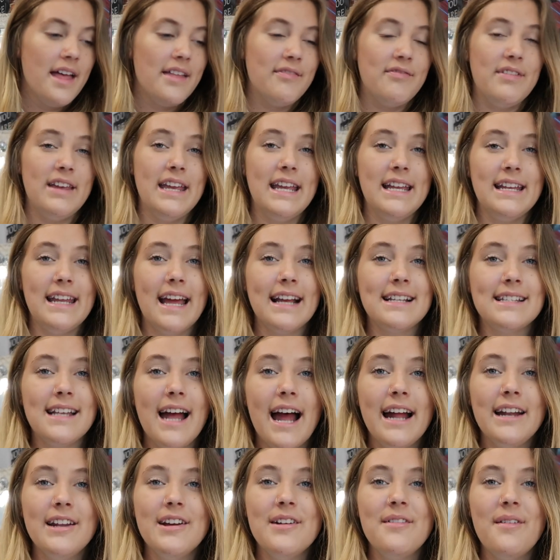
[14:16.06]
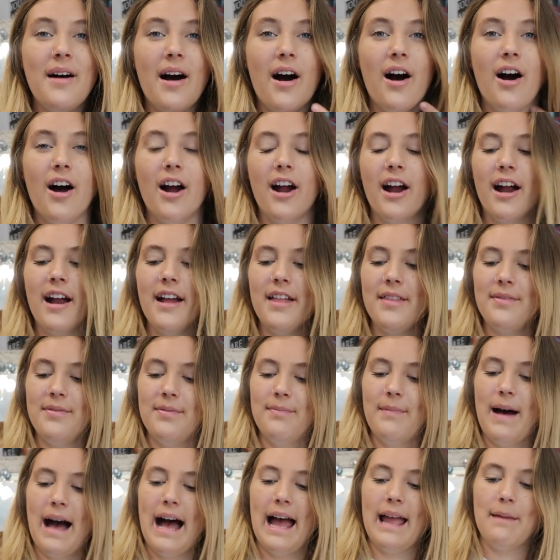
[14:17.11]
the next item are
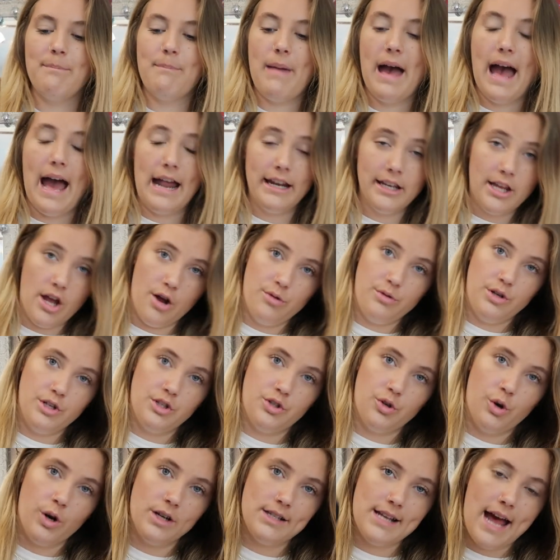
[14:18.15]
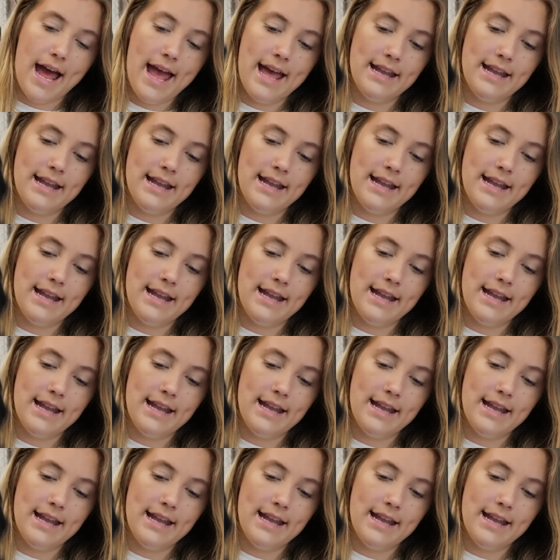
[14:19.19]
my Patagonia shorts. I